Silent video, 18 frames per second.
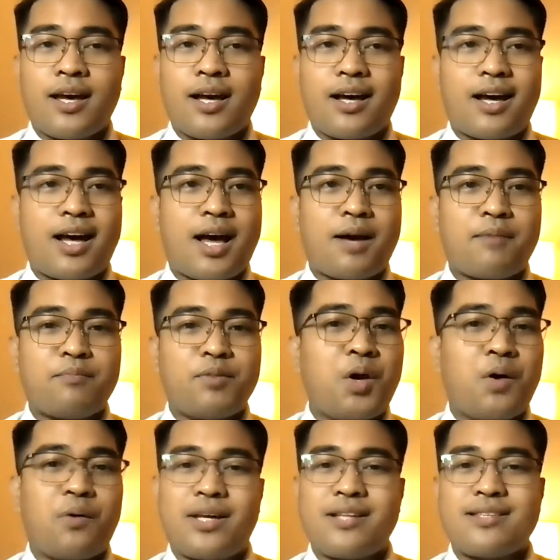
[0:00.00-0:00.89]

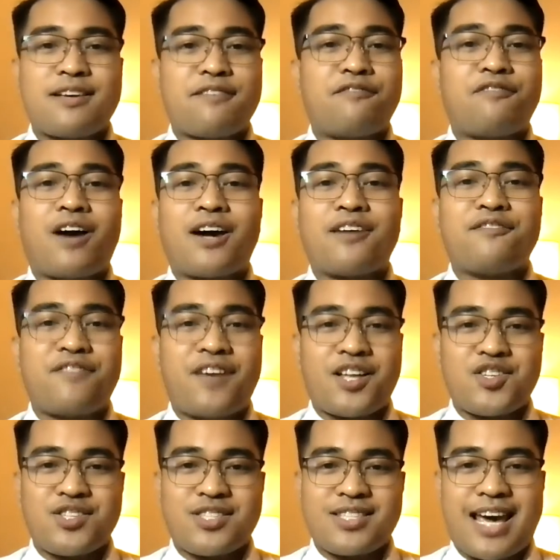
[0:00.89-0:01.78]
no, it's a
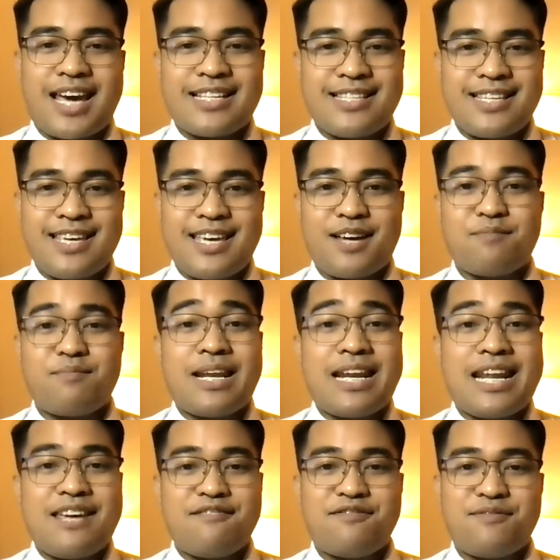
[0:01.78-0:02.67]
far-fetched idea,
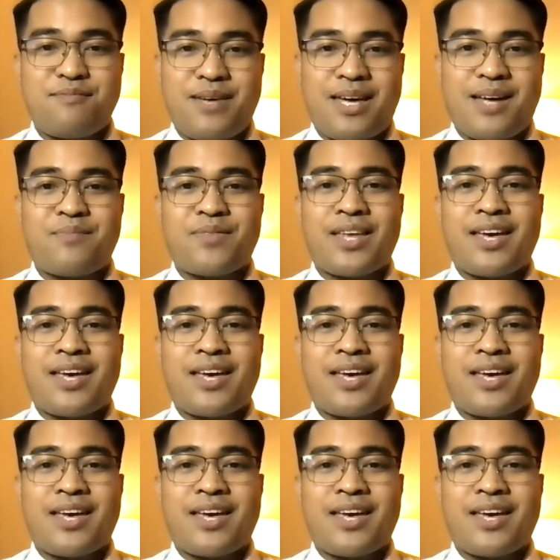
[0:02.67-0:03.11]
believe me.